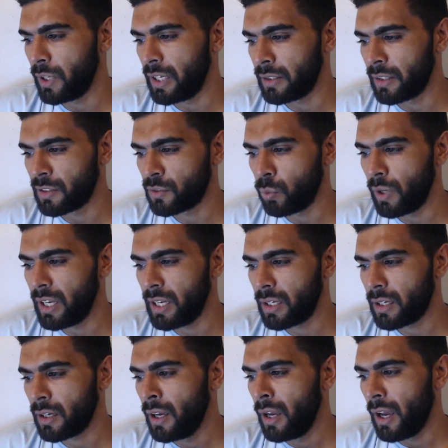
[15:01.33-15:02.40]
this
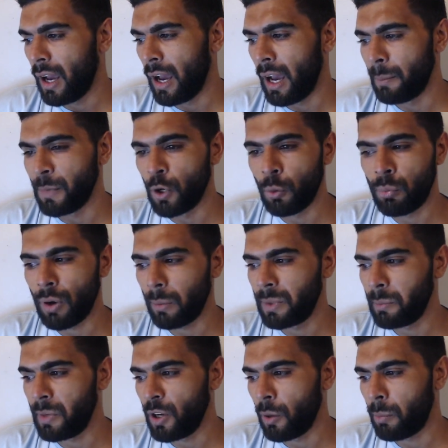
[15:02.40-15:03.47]
week. It'll probably
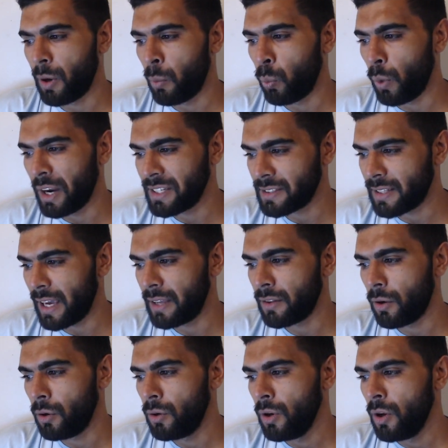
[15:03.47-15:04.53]
be up on Wednesday
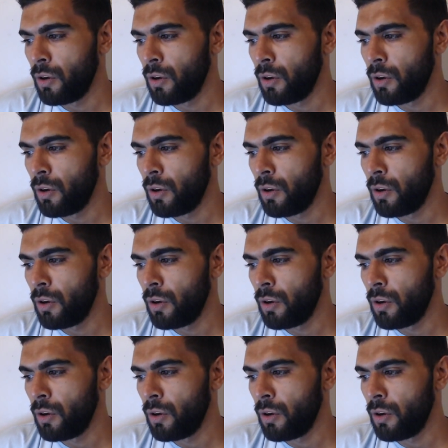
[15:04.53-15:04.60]
though.